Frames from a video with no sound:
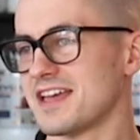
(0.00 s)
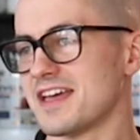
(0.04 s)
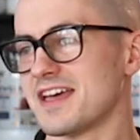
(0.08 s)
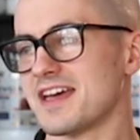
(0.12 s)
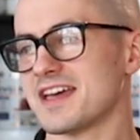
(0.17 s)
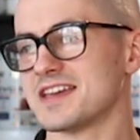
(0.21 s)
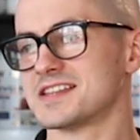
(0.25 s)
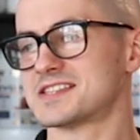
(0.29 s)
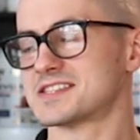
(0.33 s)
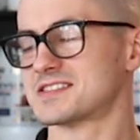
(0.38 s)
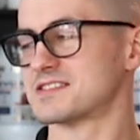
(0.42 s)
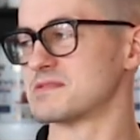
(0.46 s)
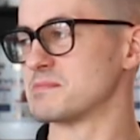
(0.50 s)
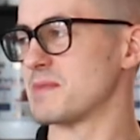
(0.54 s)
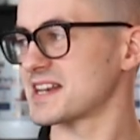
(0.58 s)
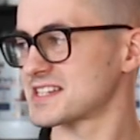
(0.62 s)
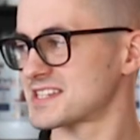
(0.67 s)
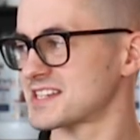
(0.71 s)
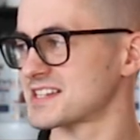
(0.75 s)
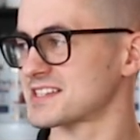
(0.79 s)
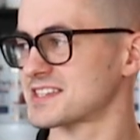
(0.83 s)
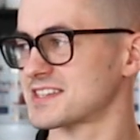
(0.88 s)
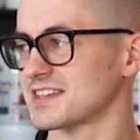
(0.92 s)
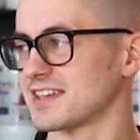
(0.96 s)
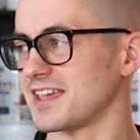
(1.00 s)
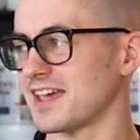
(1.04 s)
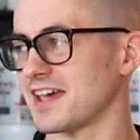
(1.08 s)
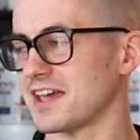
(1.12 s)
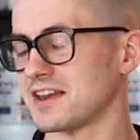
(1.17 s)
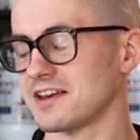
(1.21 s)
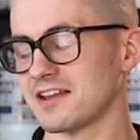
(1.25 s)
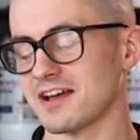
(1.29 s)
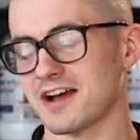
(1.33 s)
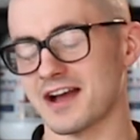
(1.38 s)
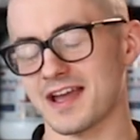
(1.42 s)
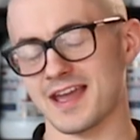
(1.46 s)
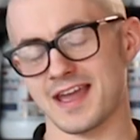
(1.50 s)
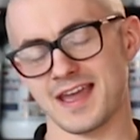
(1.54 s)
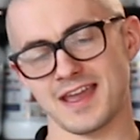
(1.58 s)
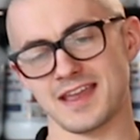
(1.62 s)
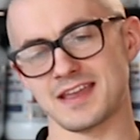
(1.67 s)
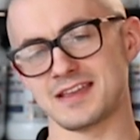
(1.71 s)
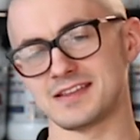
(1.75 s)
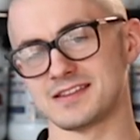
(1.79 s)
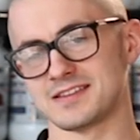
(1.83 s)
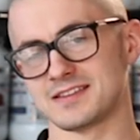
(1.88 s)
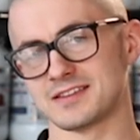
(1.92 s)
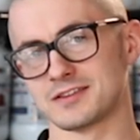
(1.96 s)
it's semantics again. I
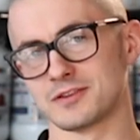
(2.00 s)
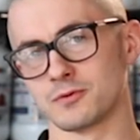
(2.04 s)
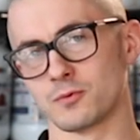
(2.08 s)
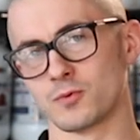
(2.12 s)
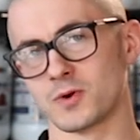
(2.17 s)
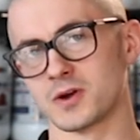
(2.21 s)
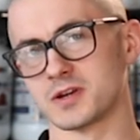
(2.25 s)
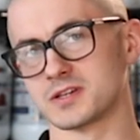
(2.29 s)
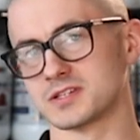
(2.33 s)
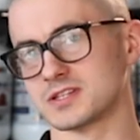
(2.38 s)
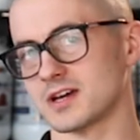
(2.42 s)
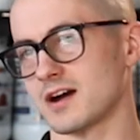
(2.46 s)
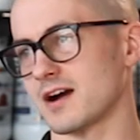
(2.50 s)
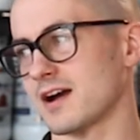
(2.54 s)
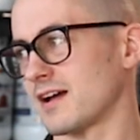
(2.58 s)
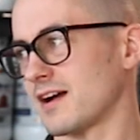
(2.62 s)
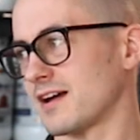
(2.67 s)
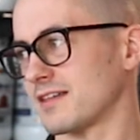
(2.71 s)
hate the word diet.